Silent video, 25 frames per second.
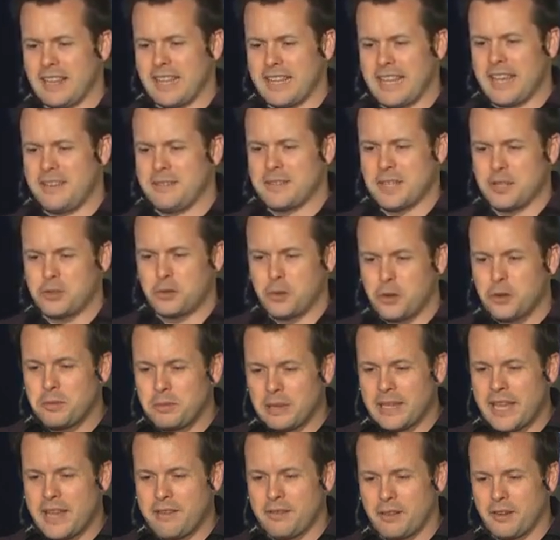Like he was a true
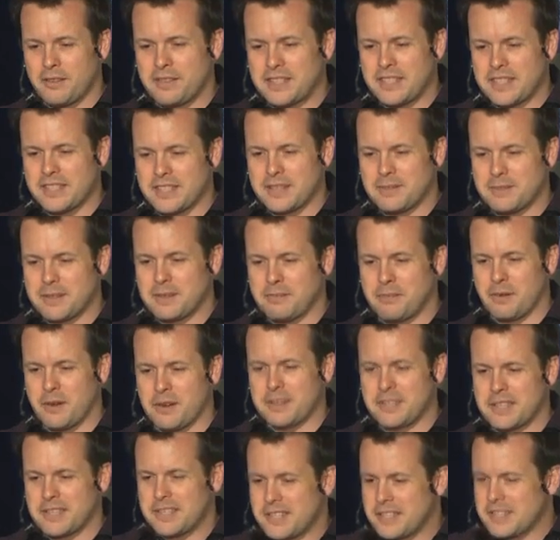believer of systems and
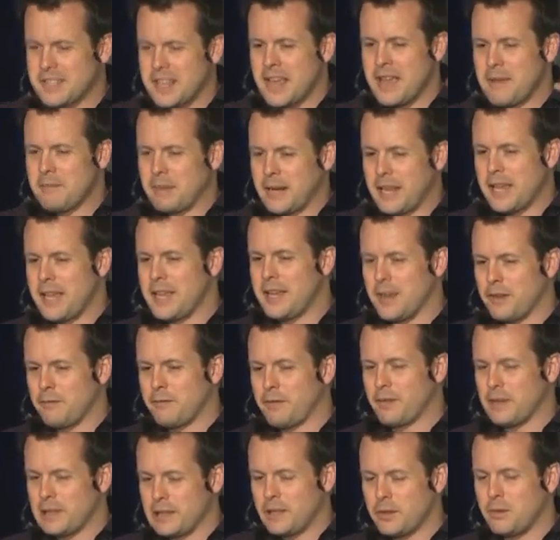processes, but he,
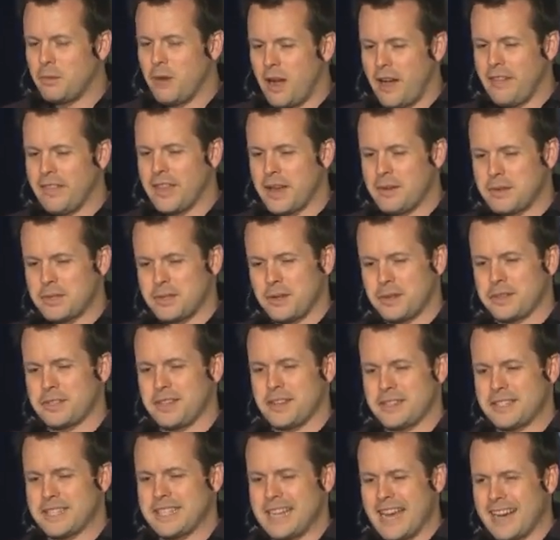for a little while there, was
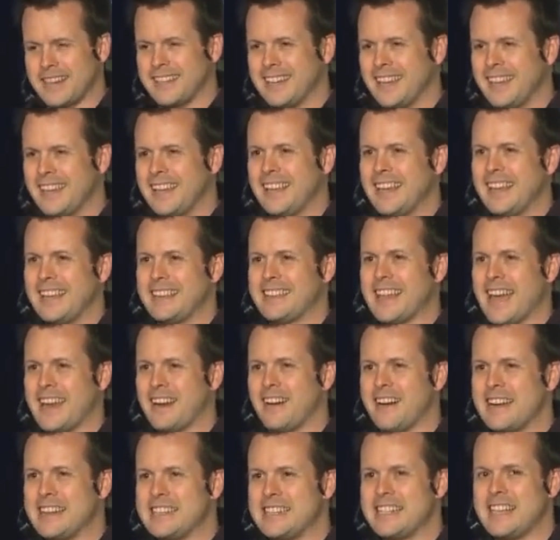also stuck in that
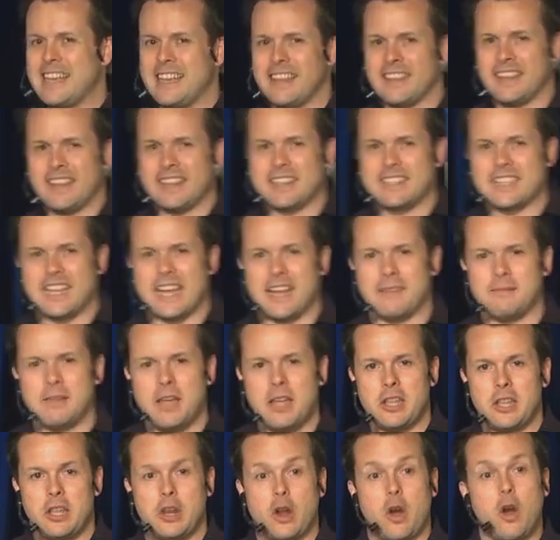idea that, um,
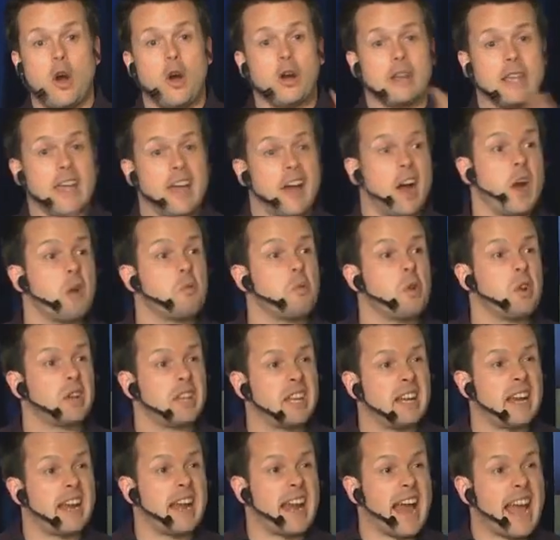you know, oh yeah, I
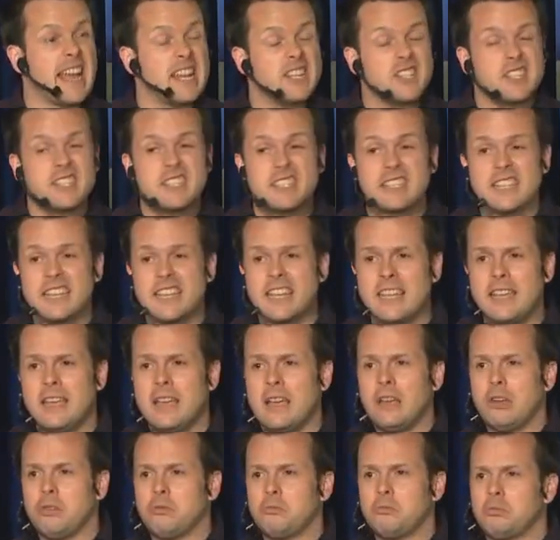work in an agency.
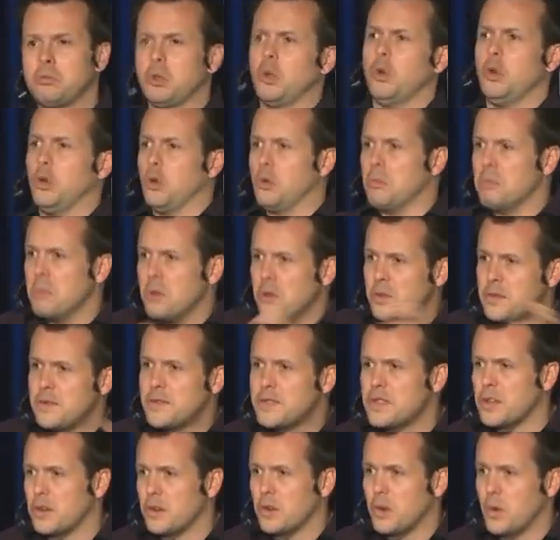Google moves
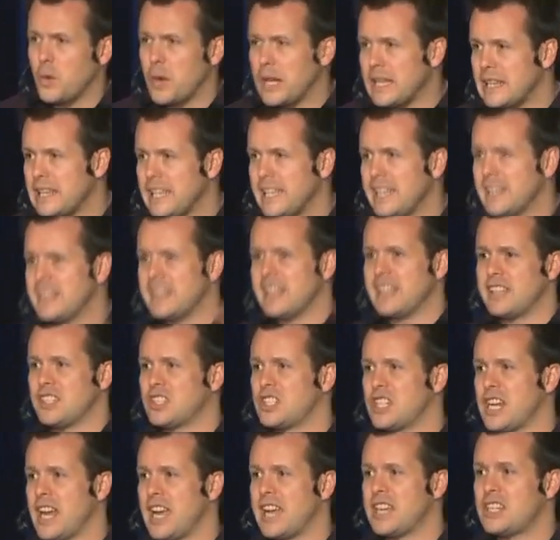so quickly, things
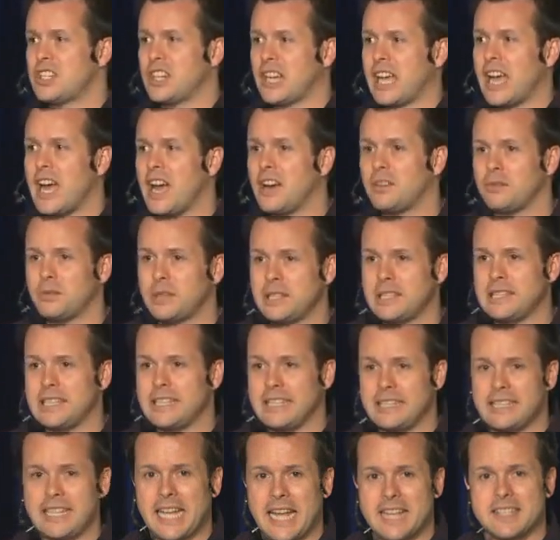change, I can't
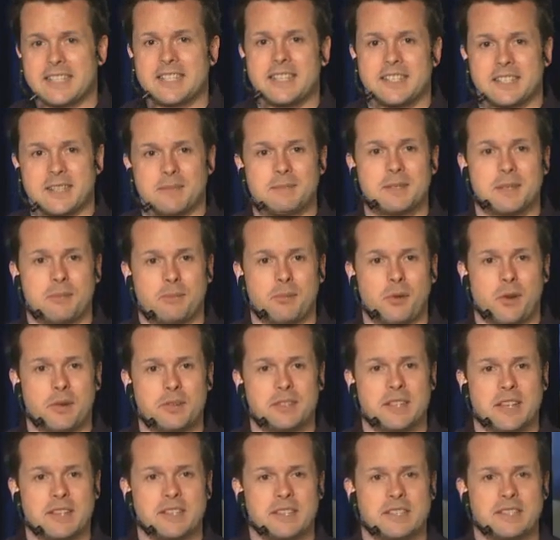really get systems and
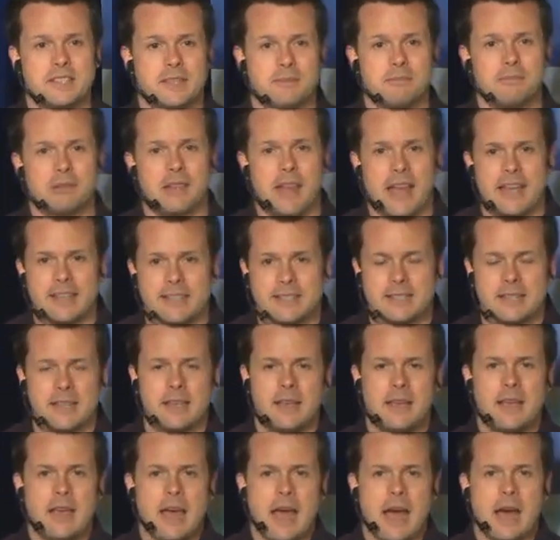processes in place.
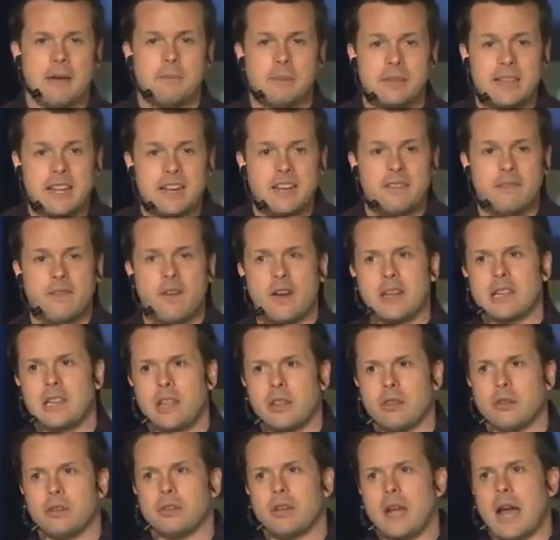Uh, but then he
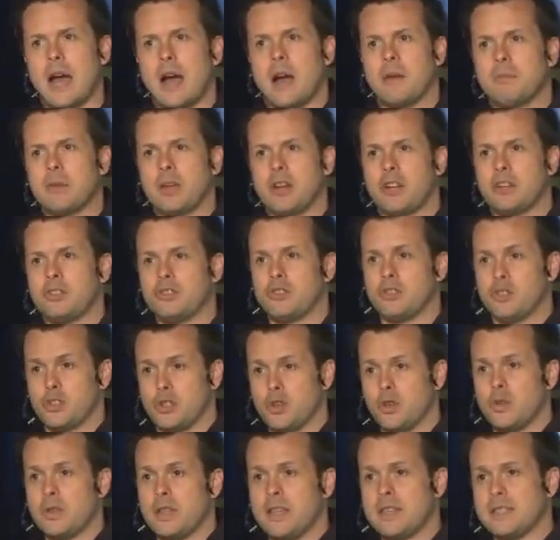finally thought, no, nah, I'm going to
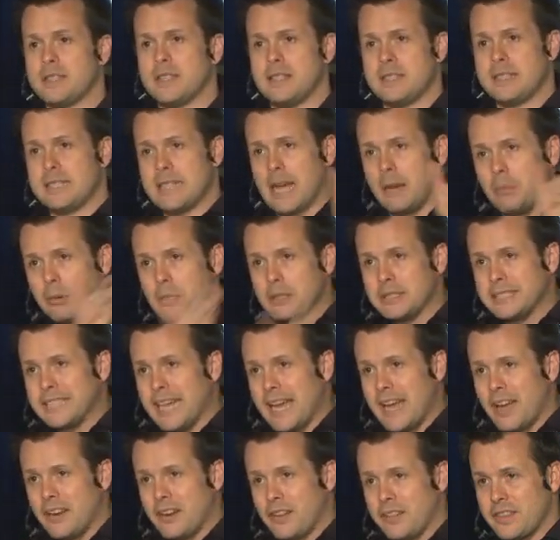do this and double
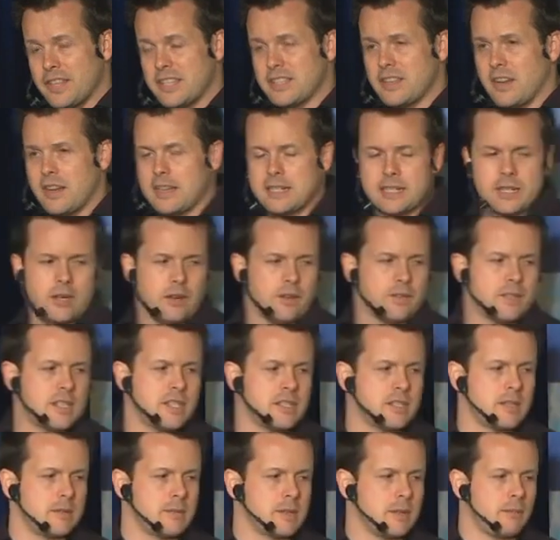down on this idea of
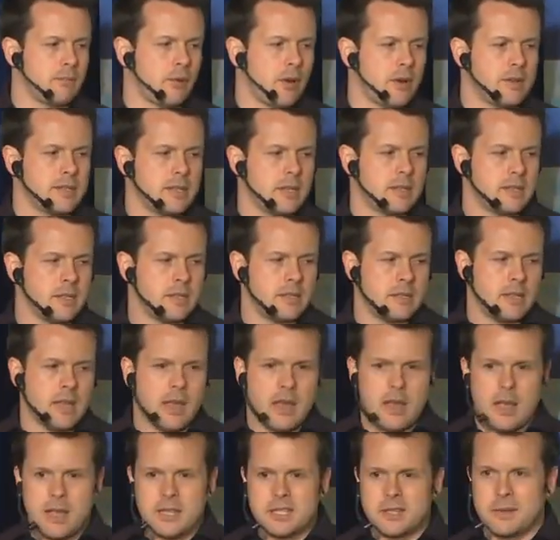systems and processes.
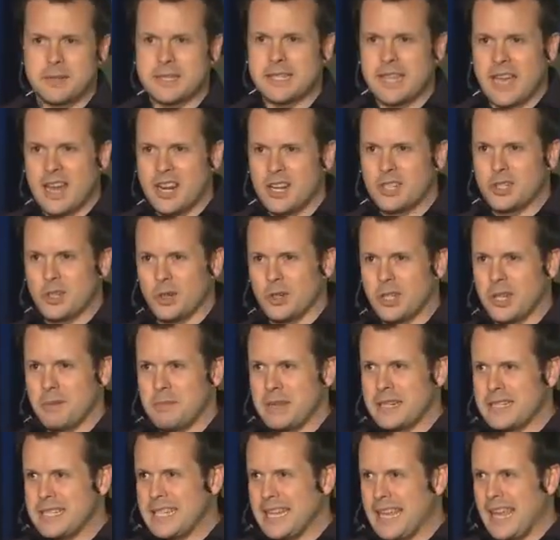So he started
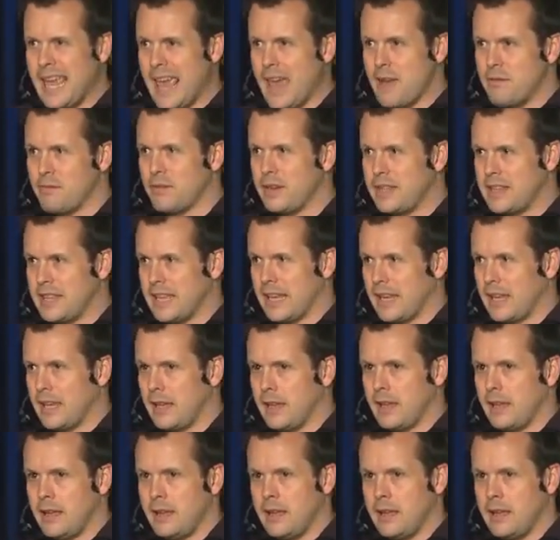documenting everything.